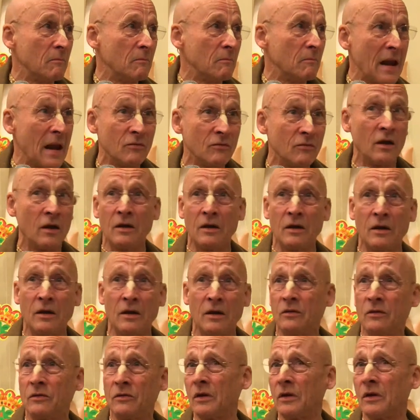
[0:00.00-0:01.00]

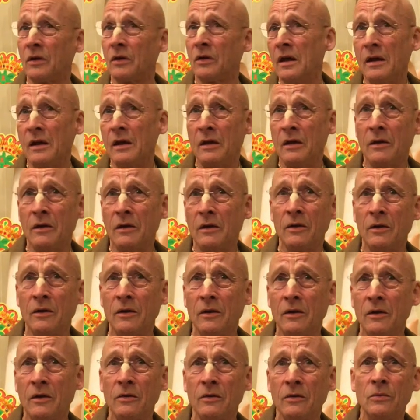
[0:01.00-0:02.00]
who I
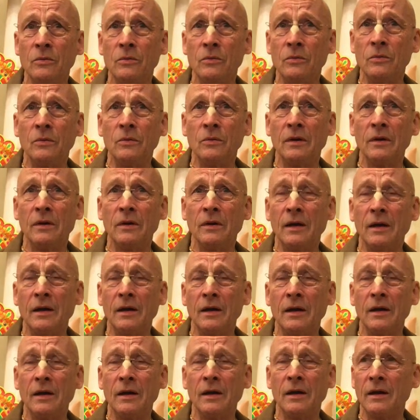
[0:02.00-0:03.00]
haven't seen
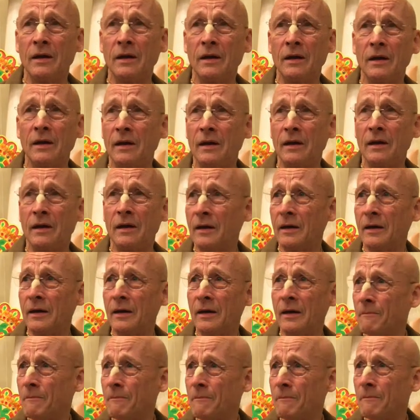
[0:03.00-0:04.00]
for years,
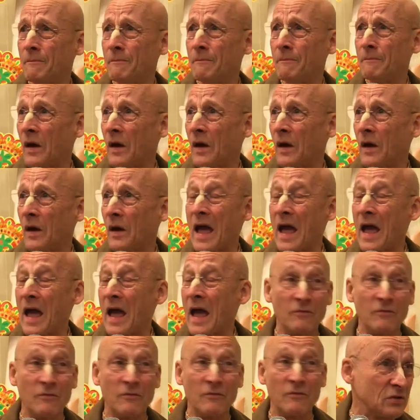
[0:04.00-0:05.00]
or, you know, well, we
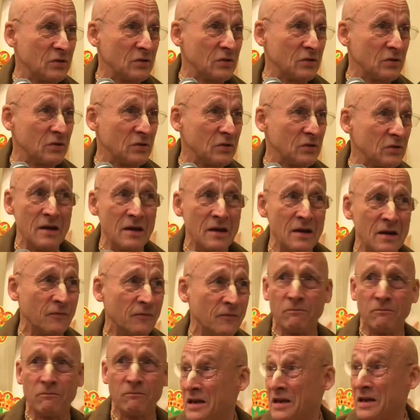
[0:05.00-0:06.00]
haven't seen
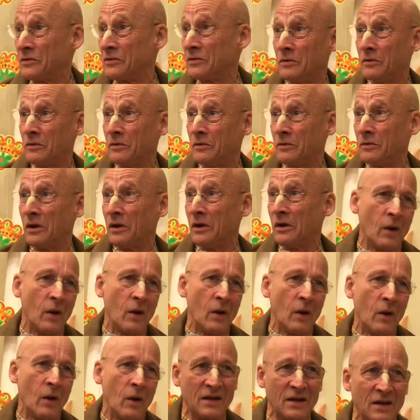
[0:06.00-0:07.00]
everybody for at least 2
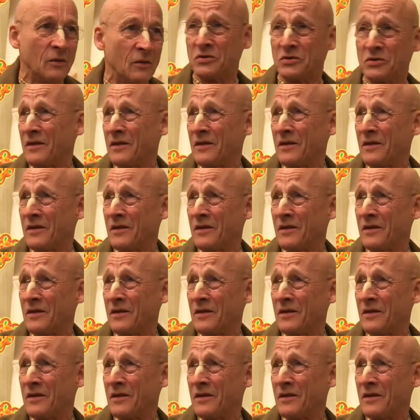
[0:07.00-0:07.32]
years.